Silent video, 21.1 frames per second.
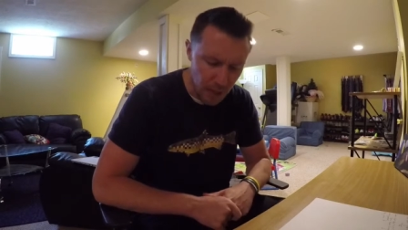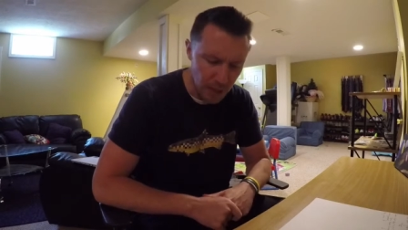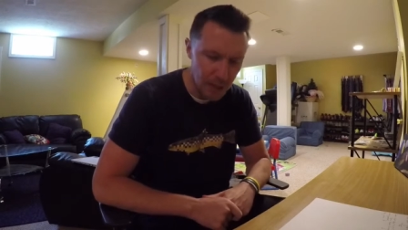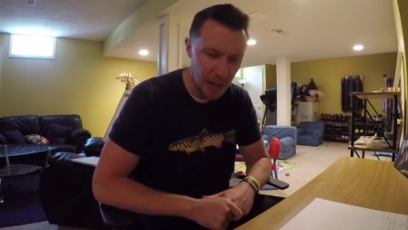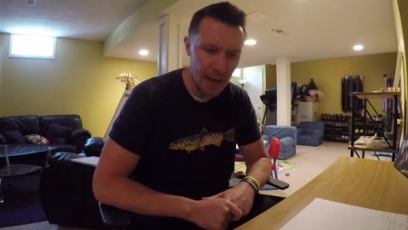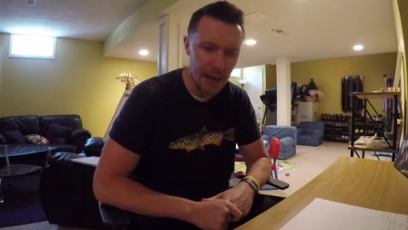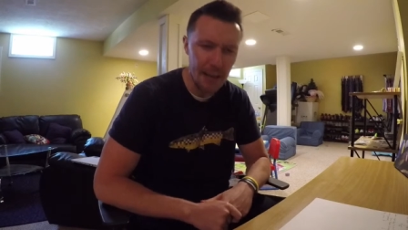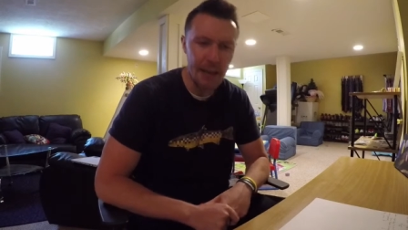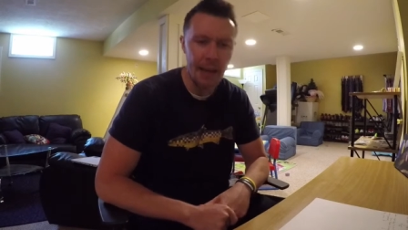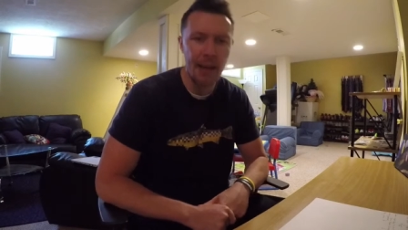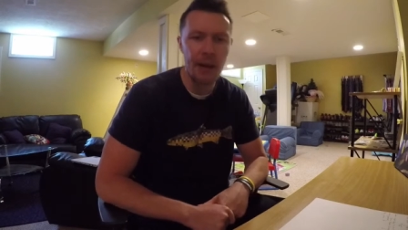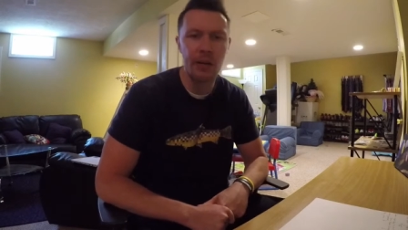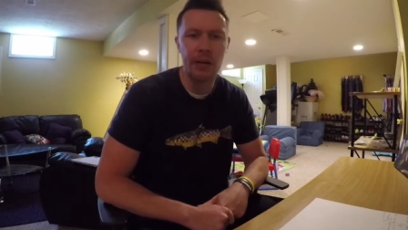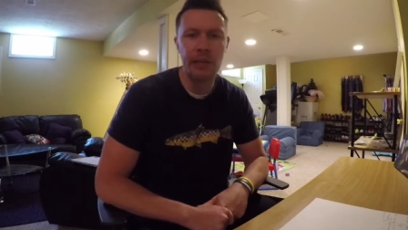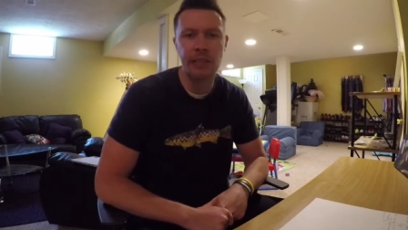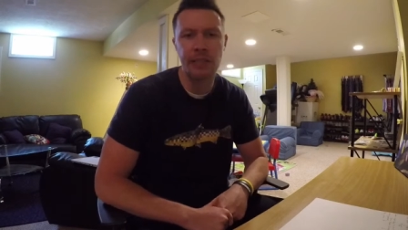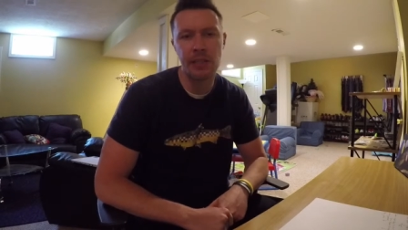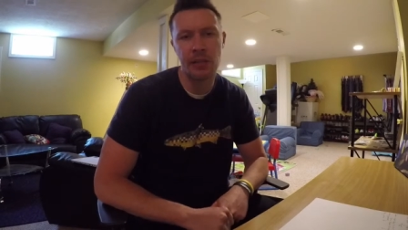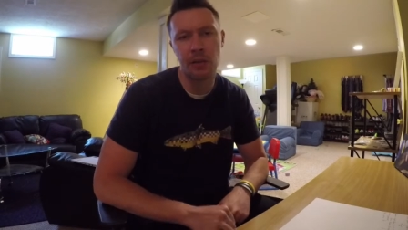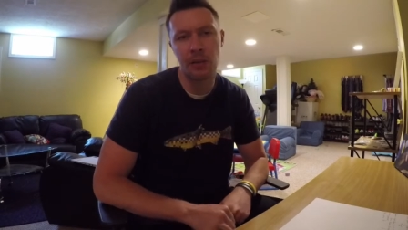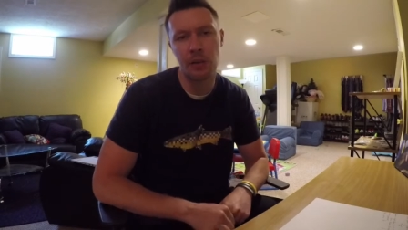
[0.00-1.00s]
kind of the
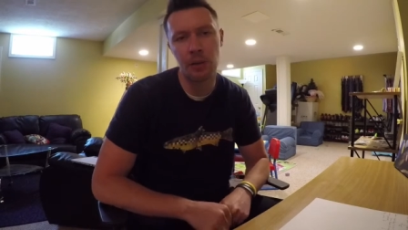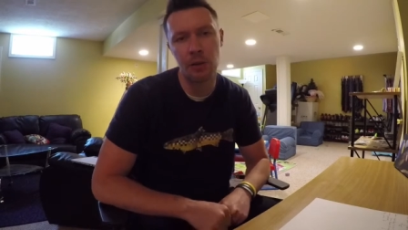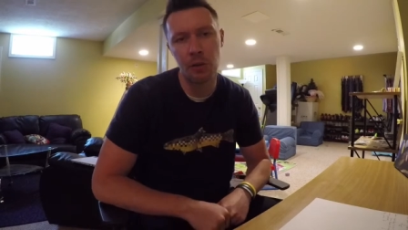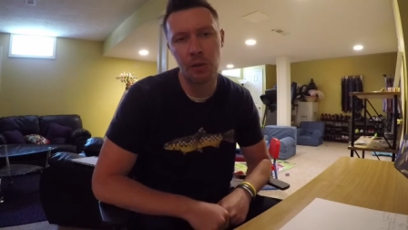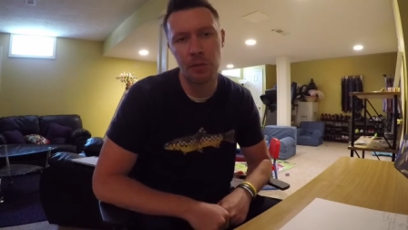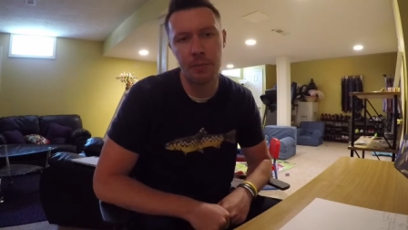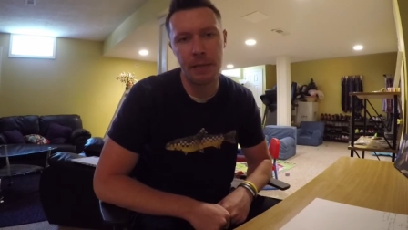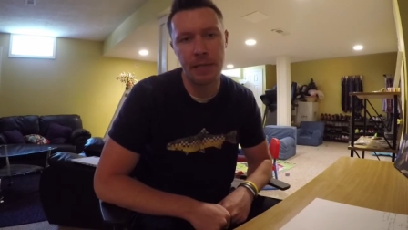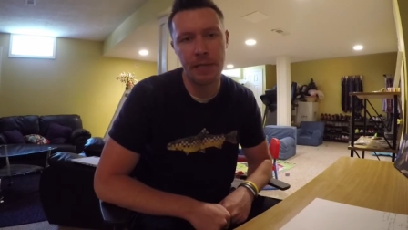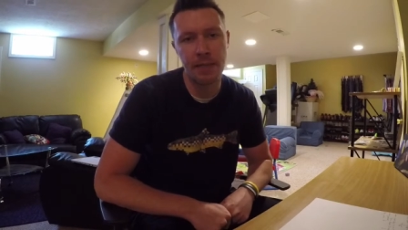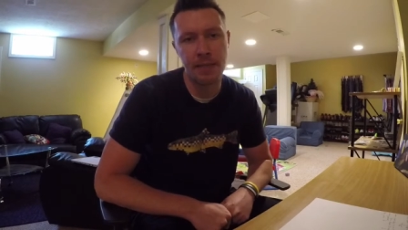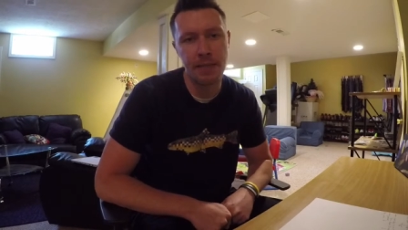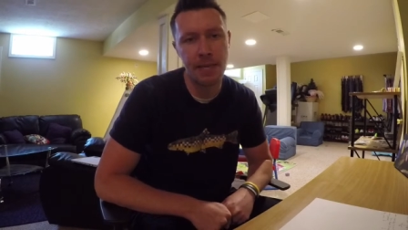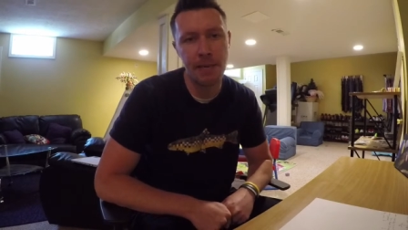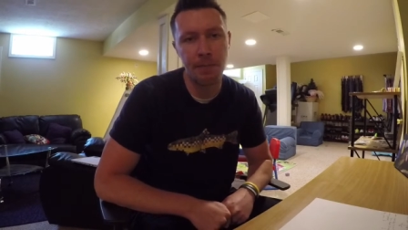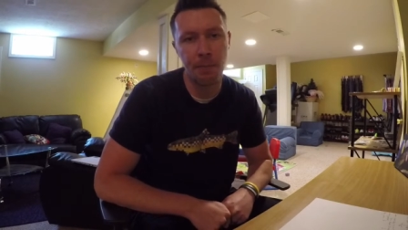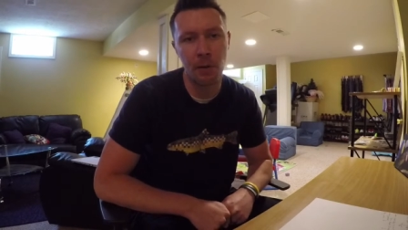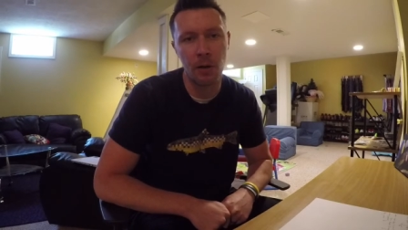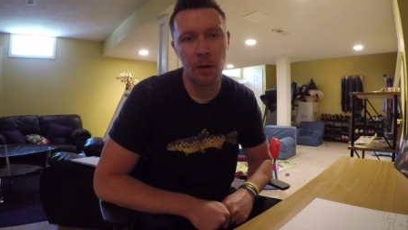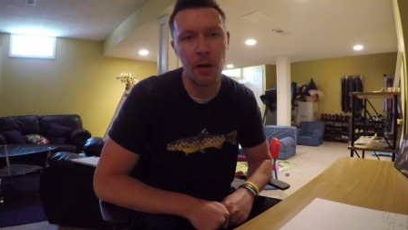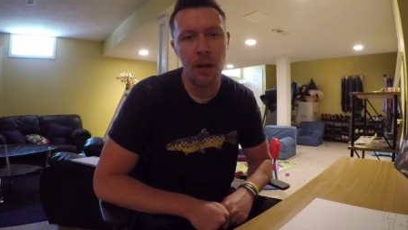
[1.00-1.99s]
areas that are a little bit
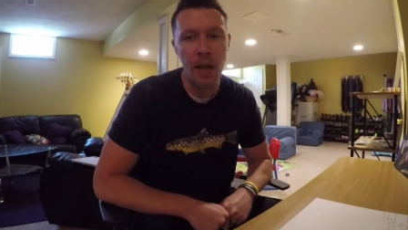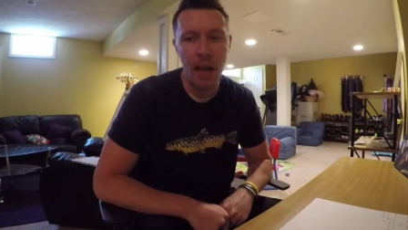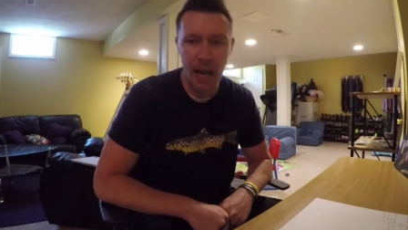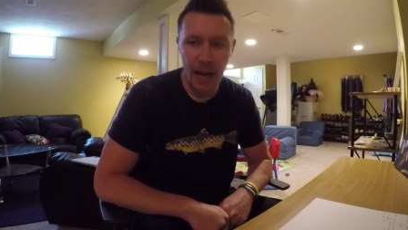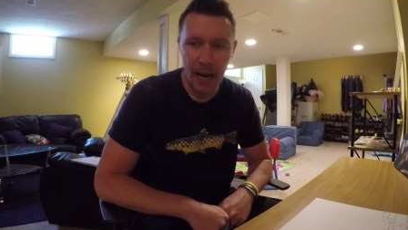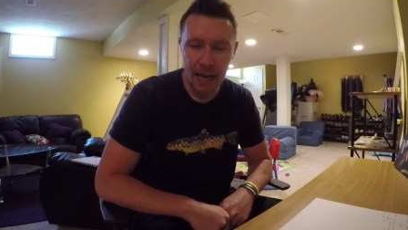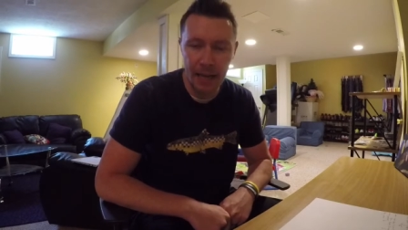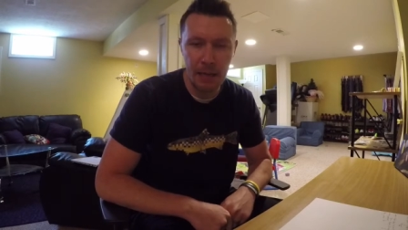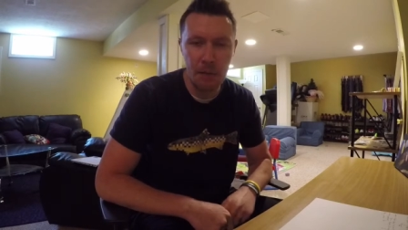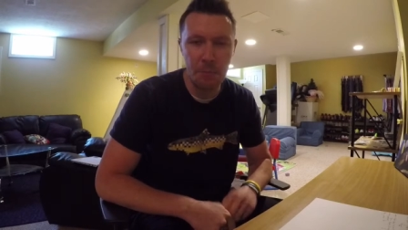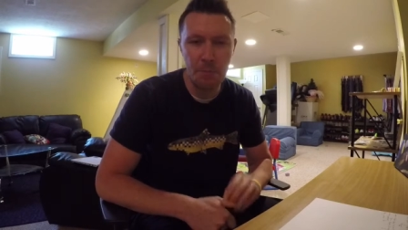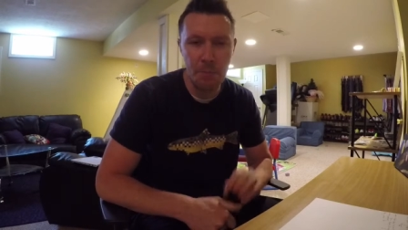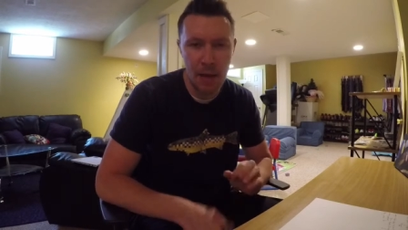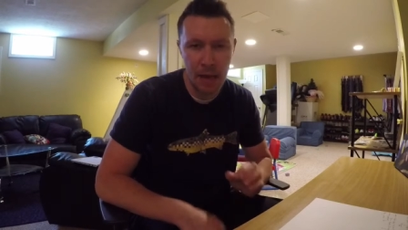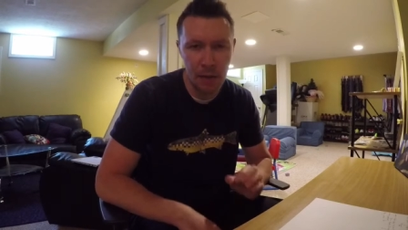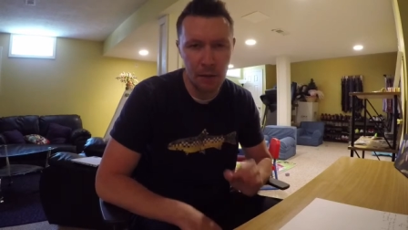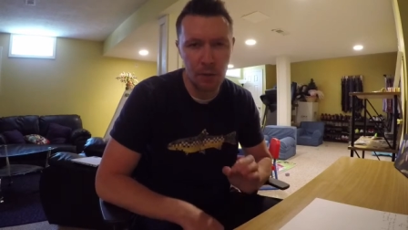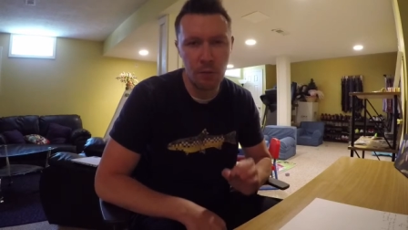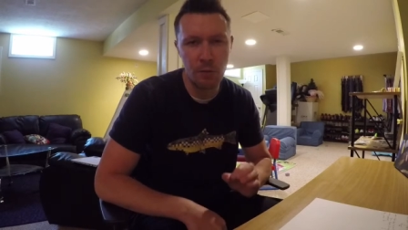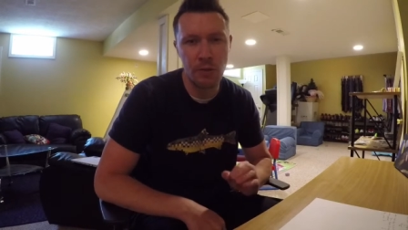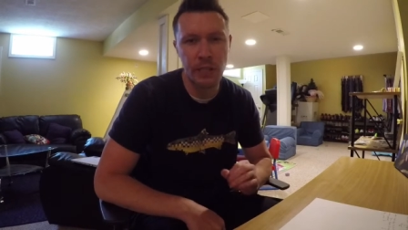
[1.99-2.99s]
deeper and I can
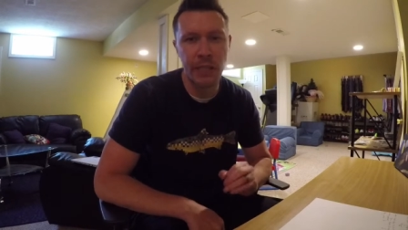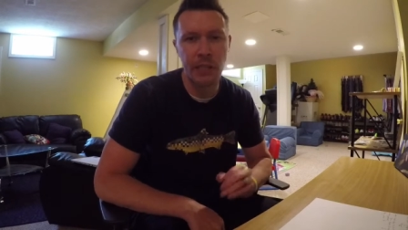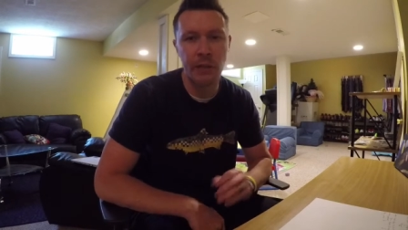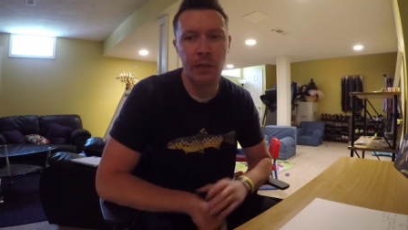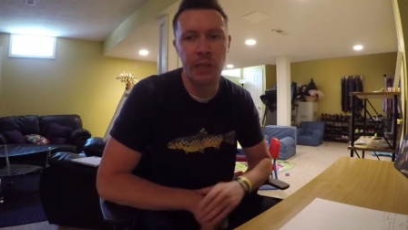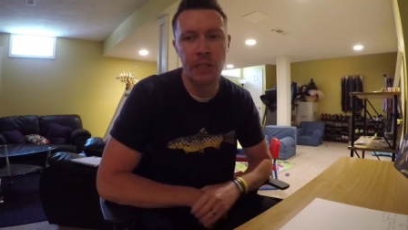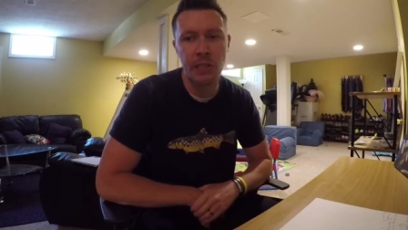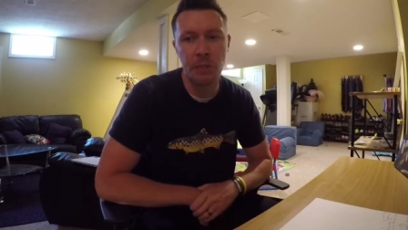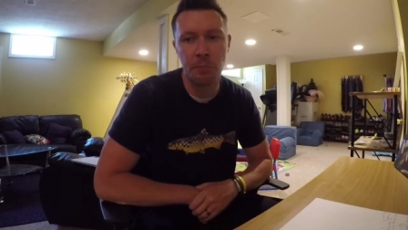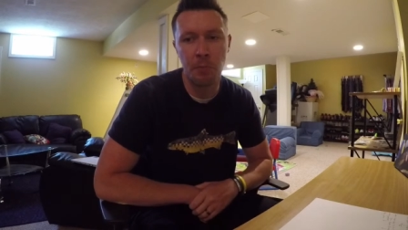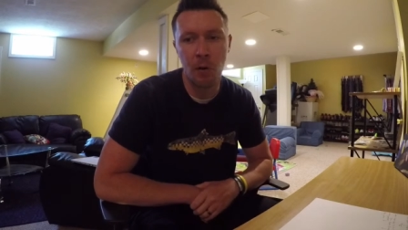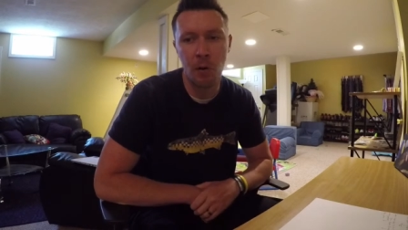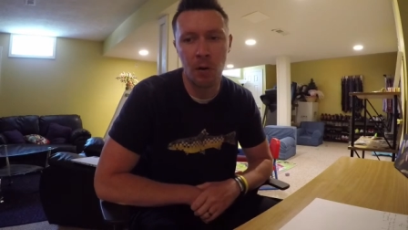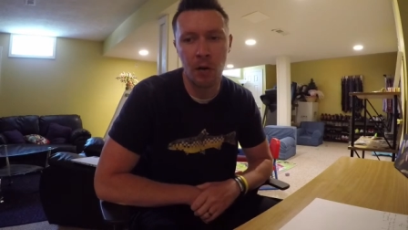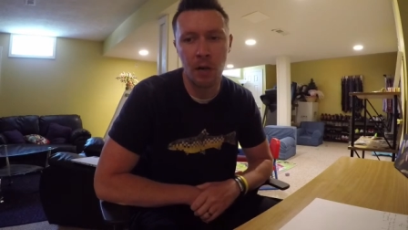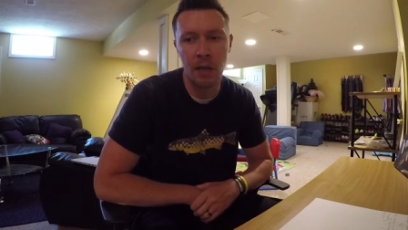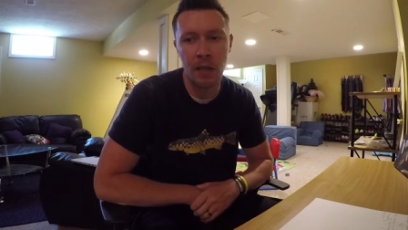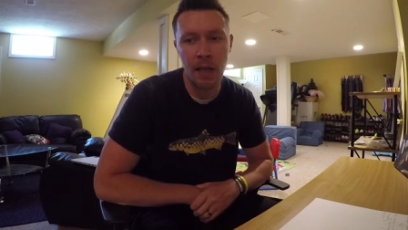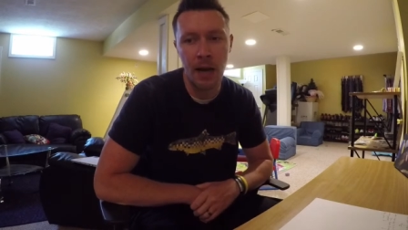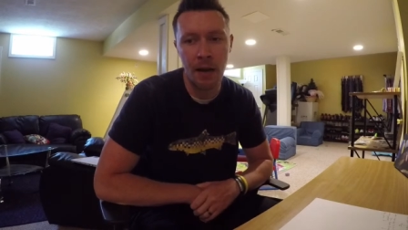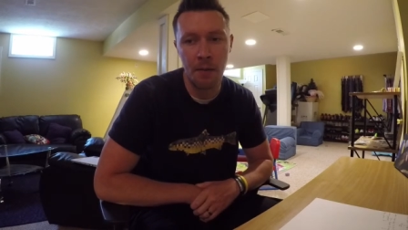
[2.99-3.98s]
pick those areas
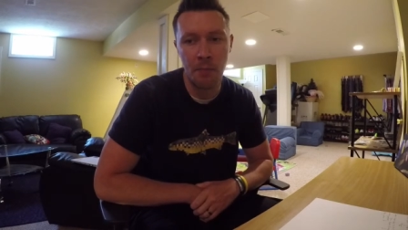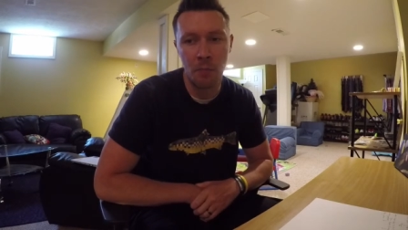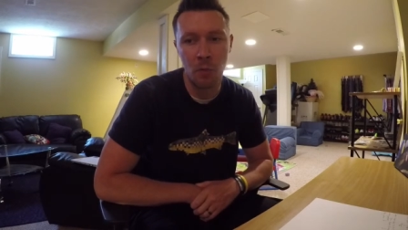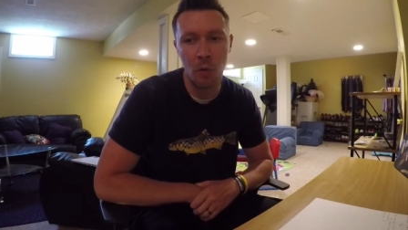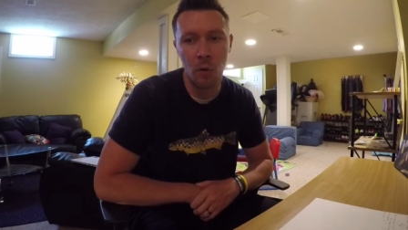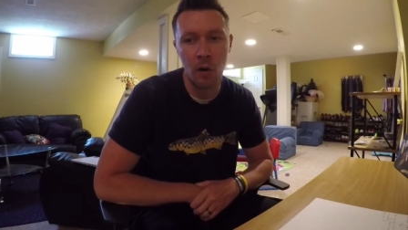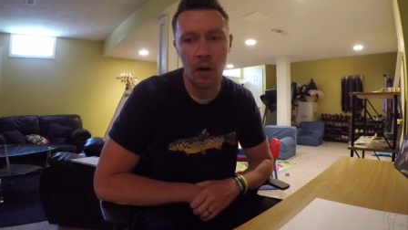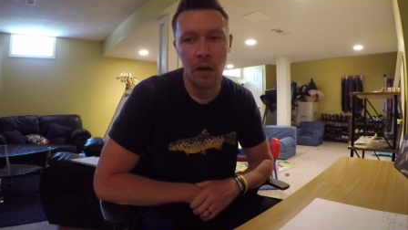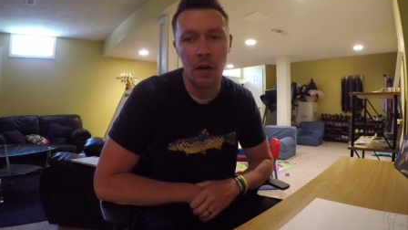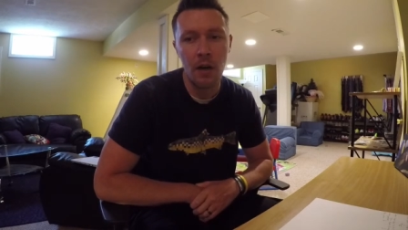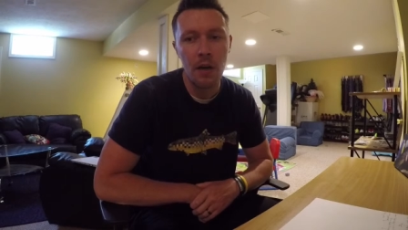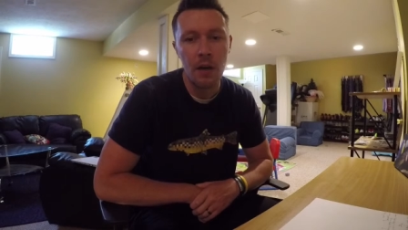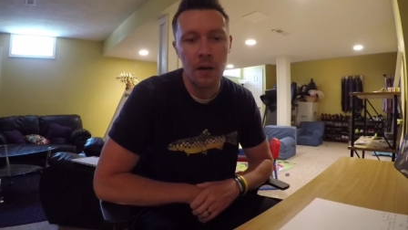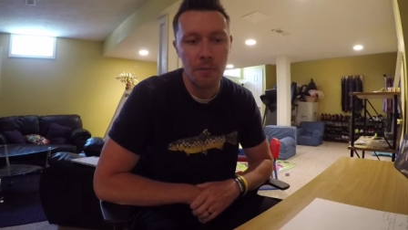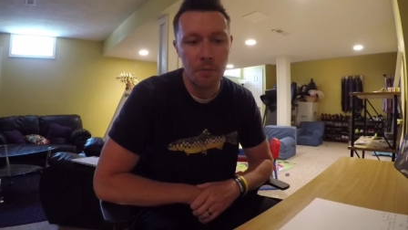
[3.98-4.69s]
apart a lot more.